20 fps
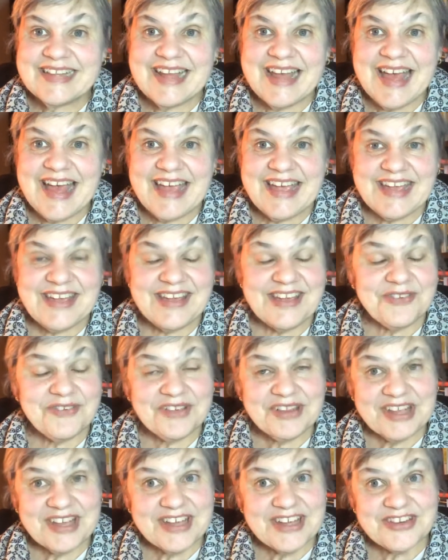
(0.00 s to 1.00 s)
you
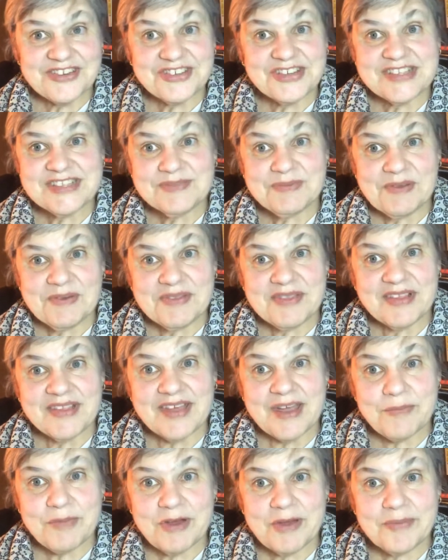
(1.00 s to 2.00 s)
really couldn't trust me with a
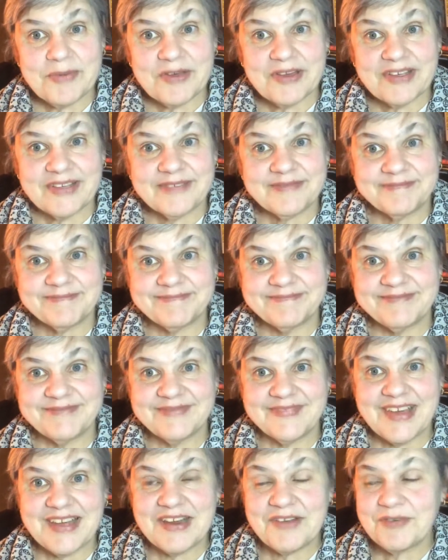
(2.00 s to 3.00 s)
library book.
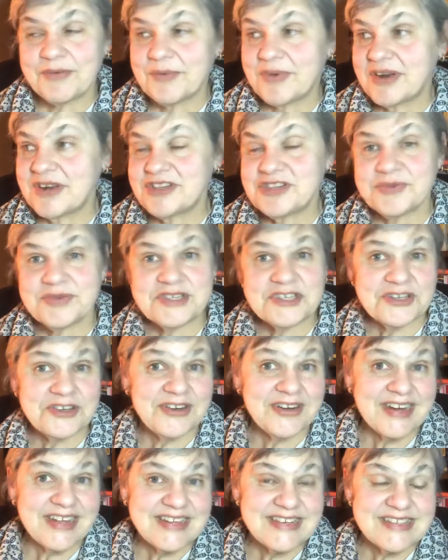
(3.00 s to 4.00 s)
I never wanted to
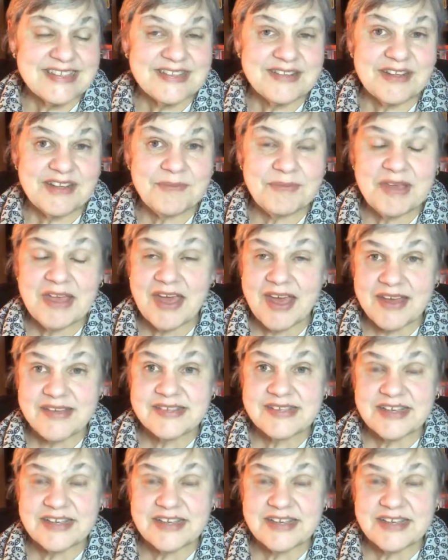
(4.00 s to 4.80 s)
return it because I